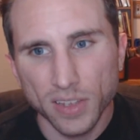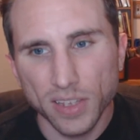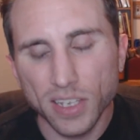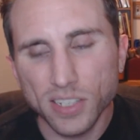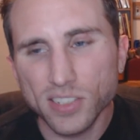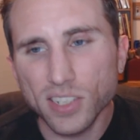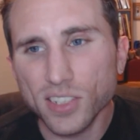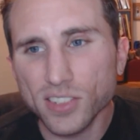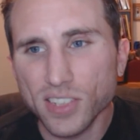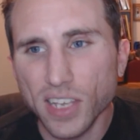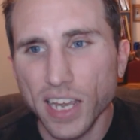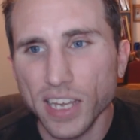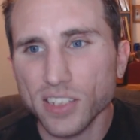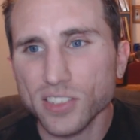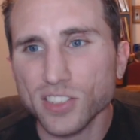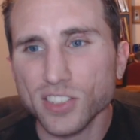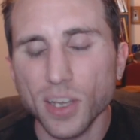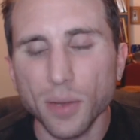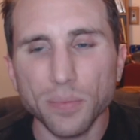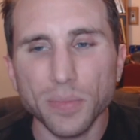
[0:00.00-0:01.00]
This is
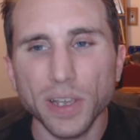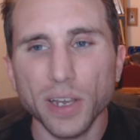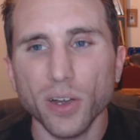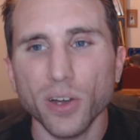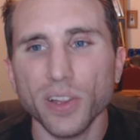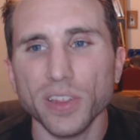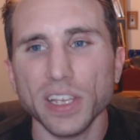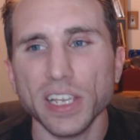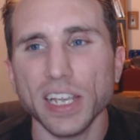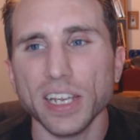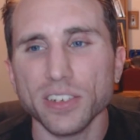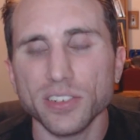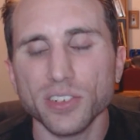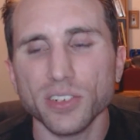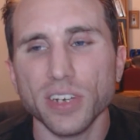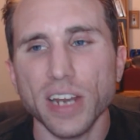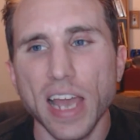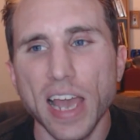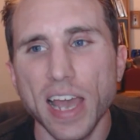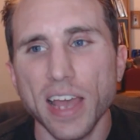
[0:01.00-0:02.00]
like something on the
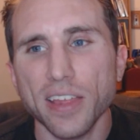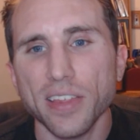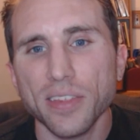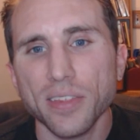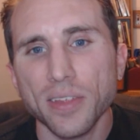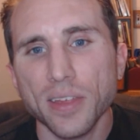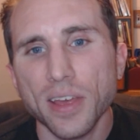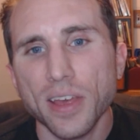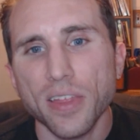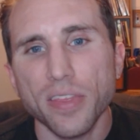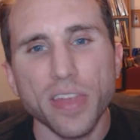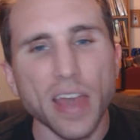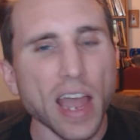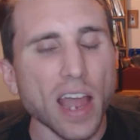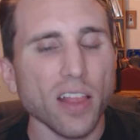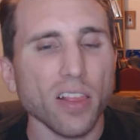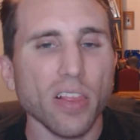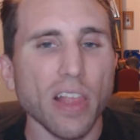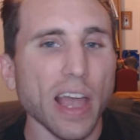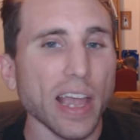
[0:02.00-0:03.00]
internet
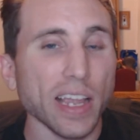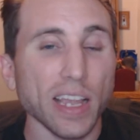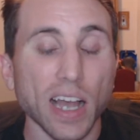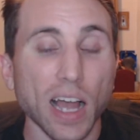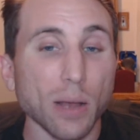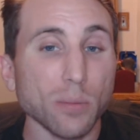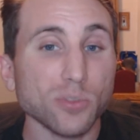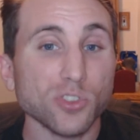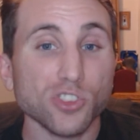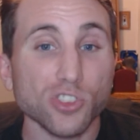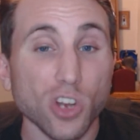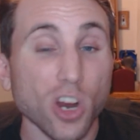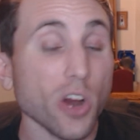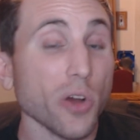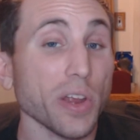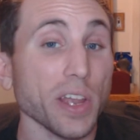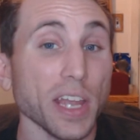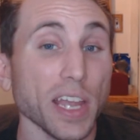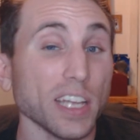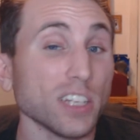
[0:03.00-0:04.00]
that, like, I'm
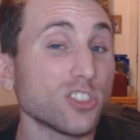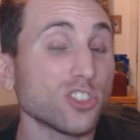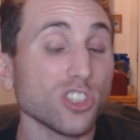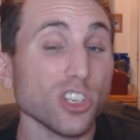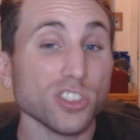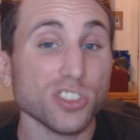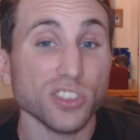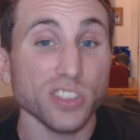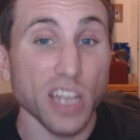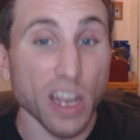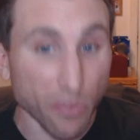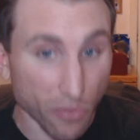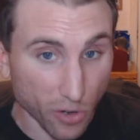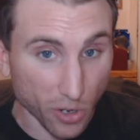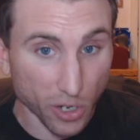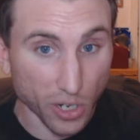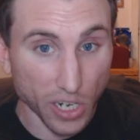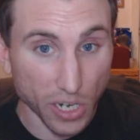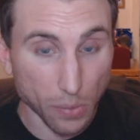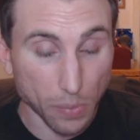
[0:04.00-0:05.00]
sorry, it's just
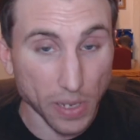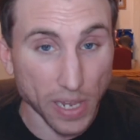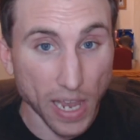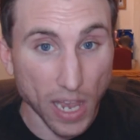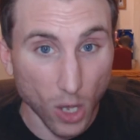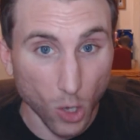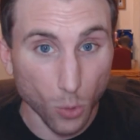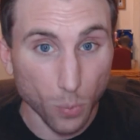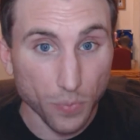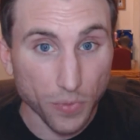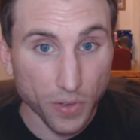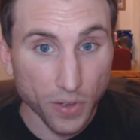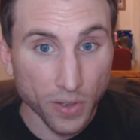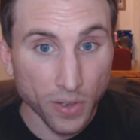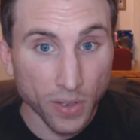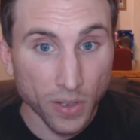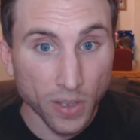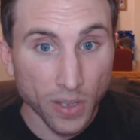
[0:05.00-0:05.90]
never going to be helped.